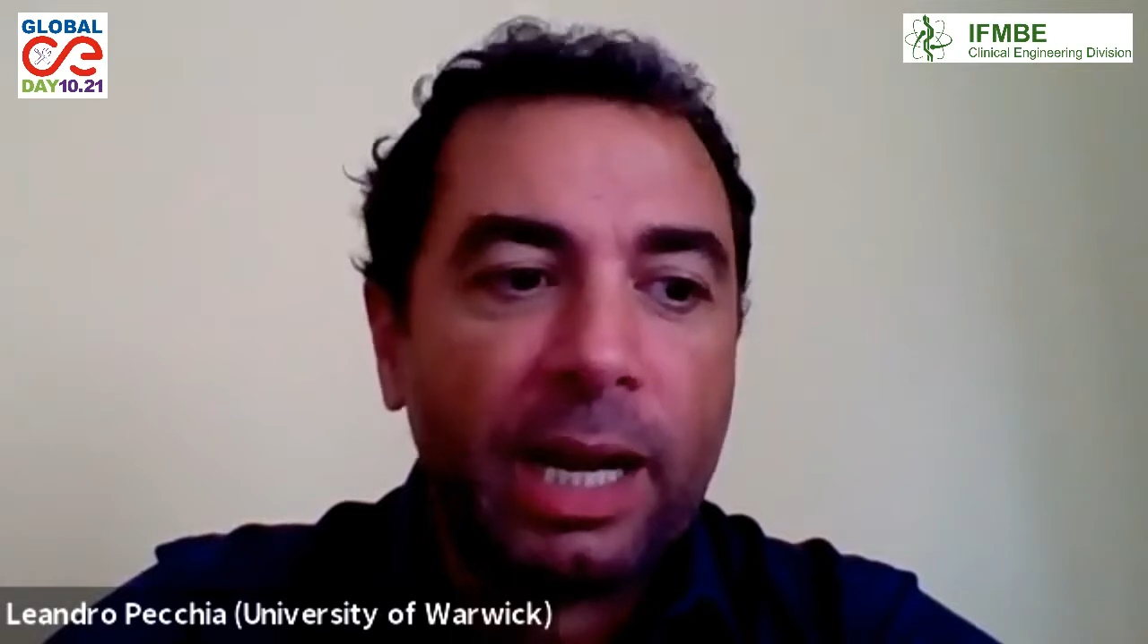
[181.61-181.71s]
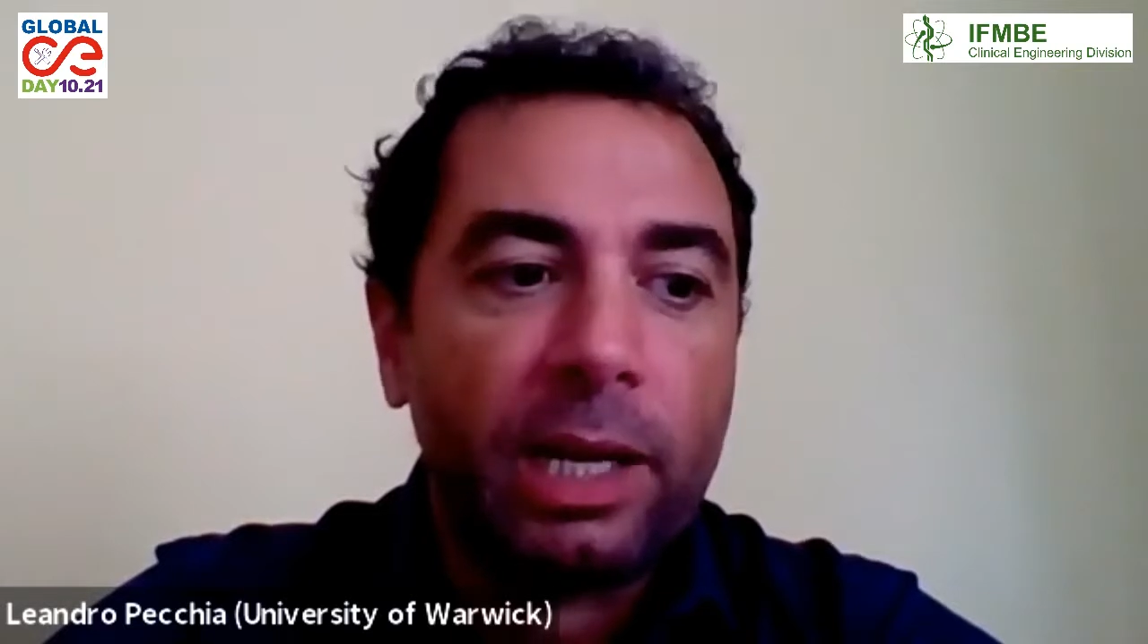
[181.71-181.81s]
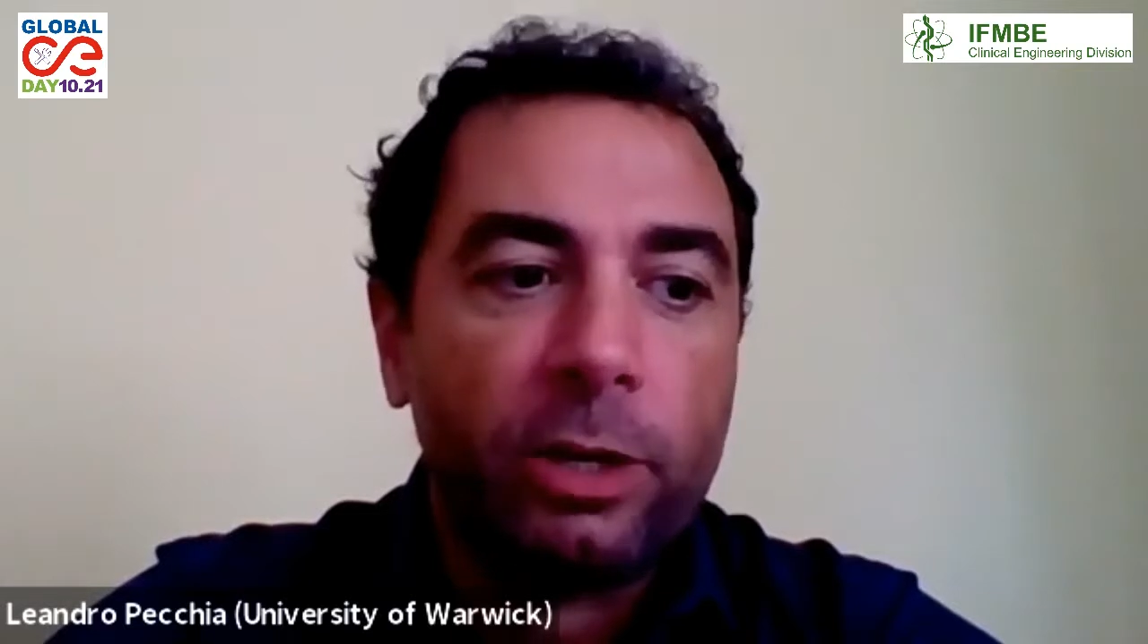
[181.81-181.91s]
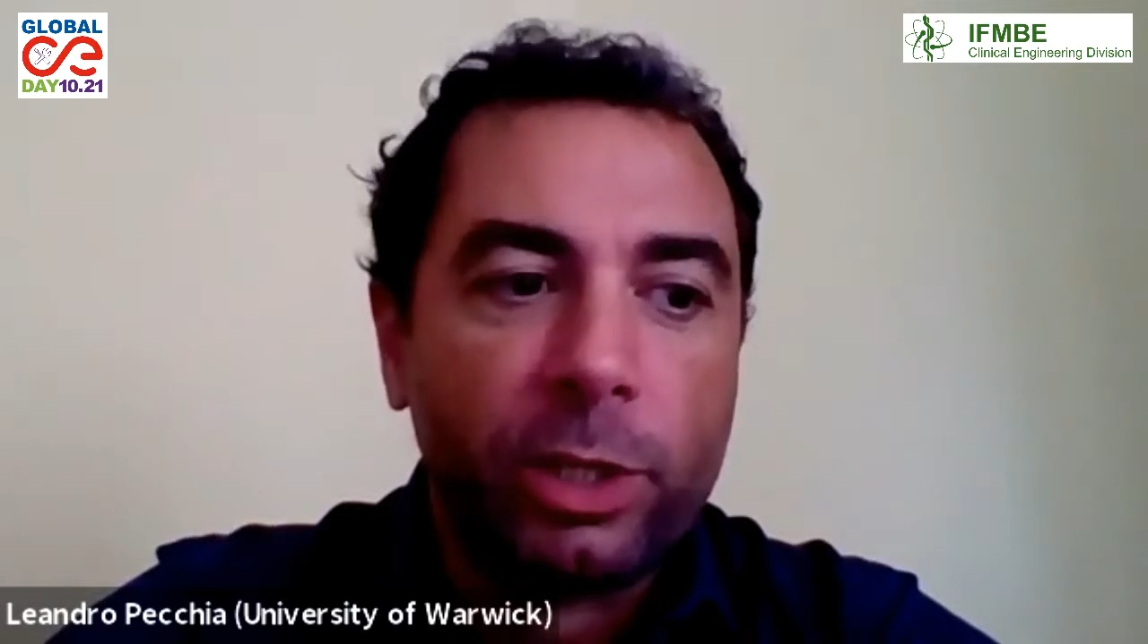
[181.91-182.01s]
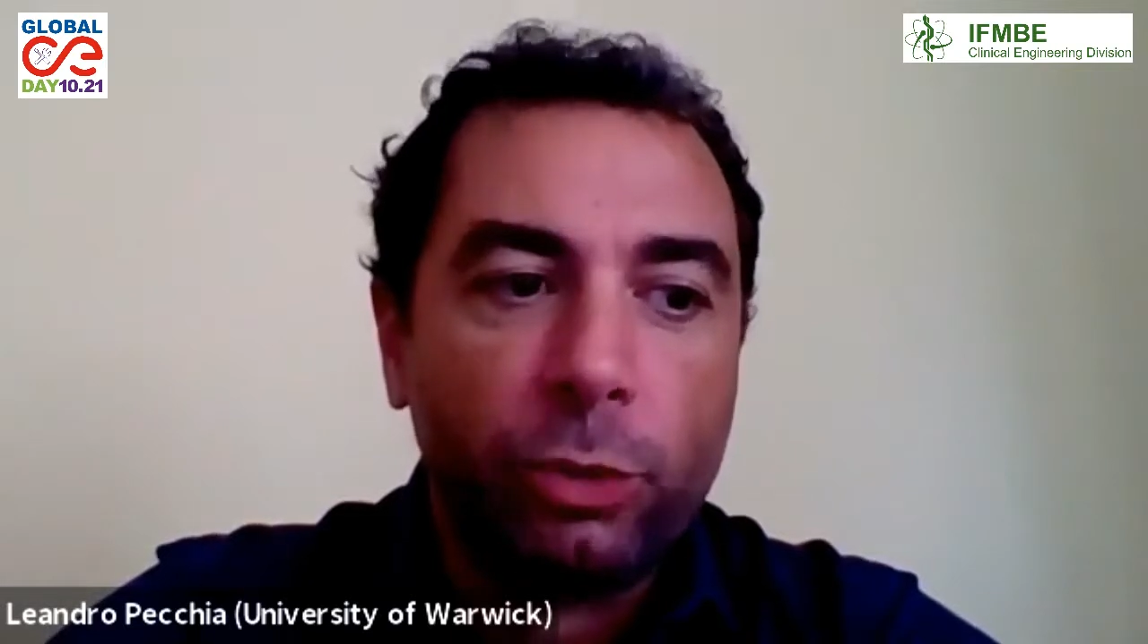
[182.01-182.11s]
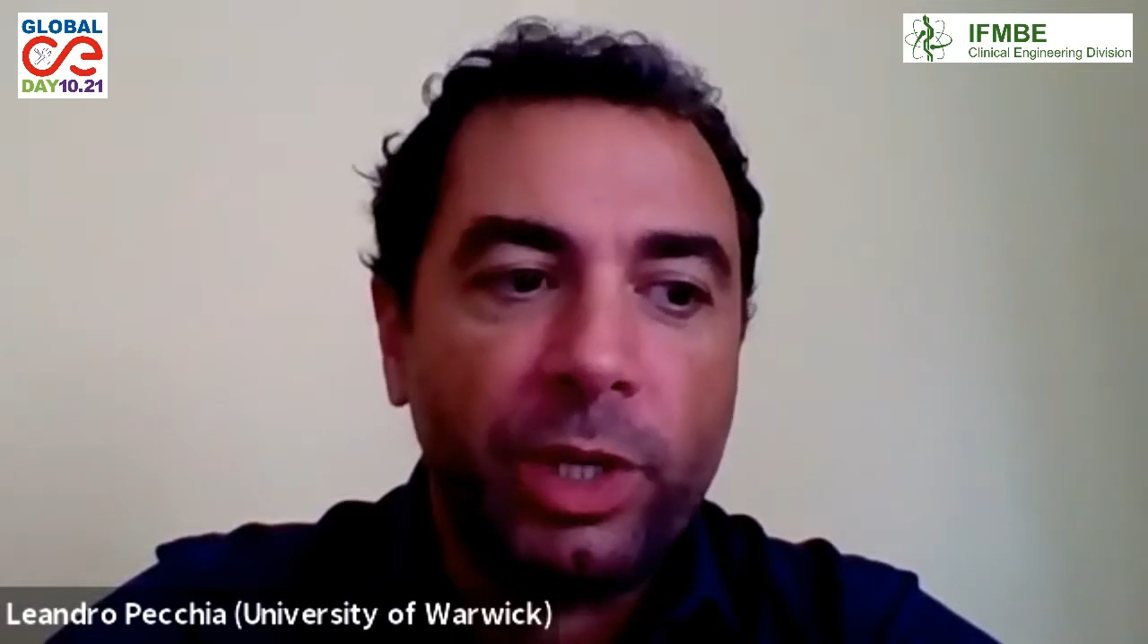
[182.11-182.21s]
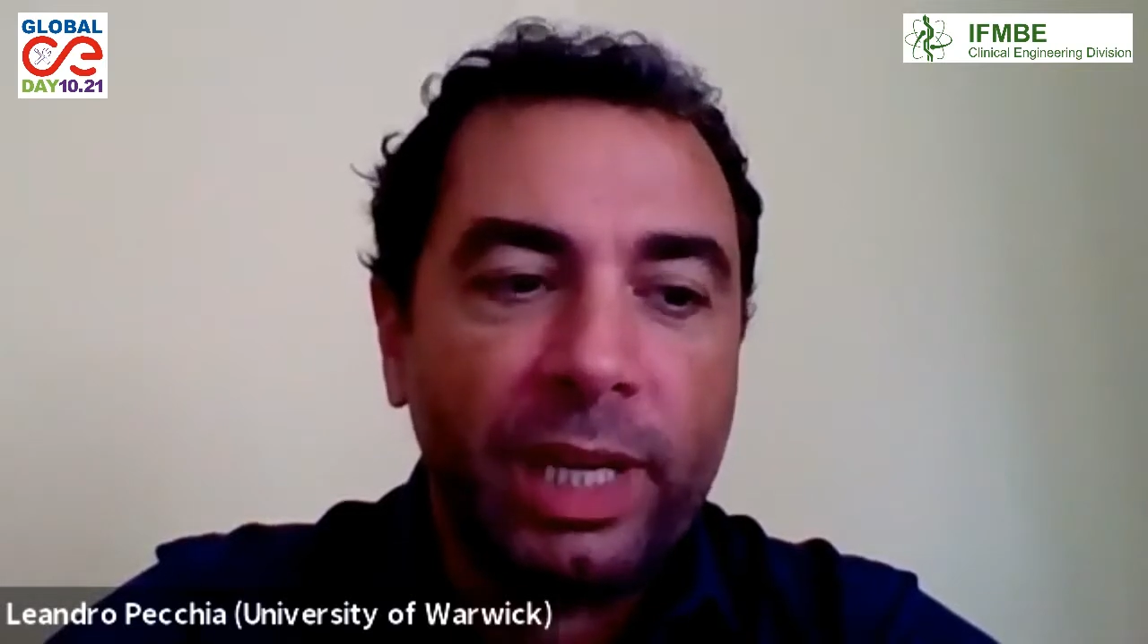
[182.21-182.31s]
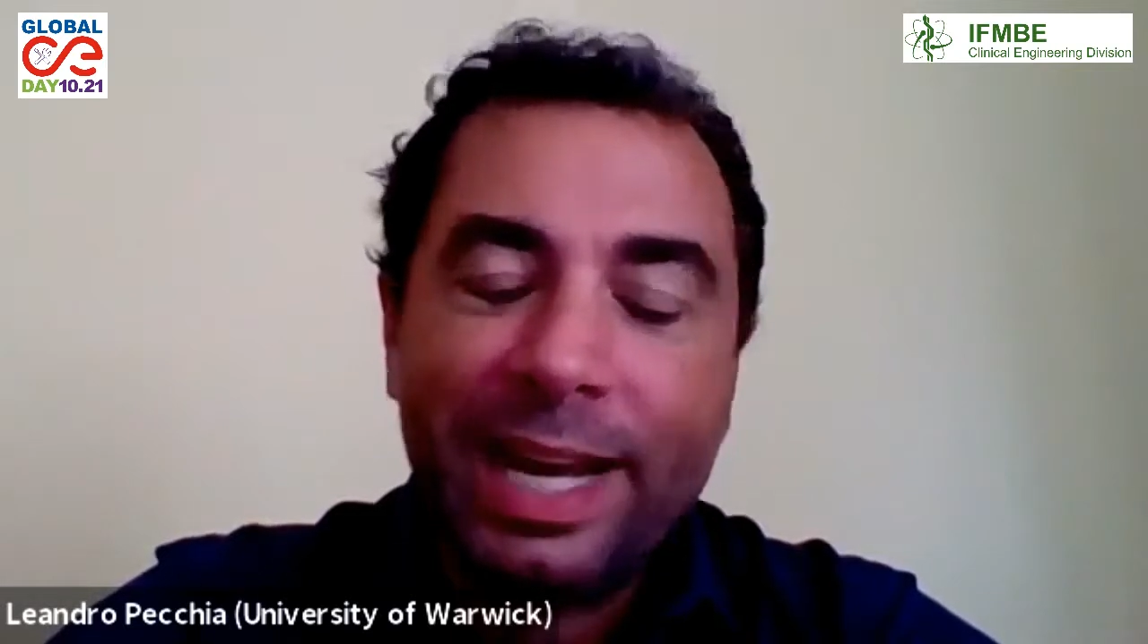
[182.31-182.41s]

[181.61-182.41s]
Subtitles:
Macro are doing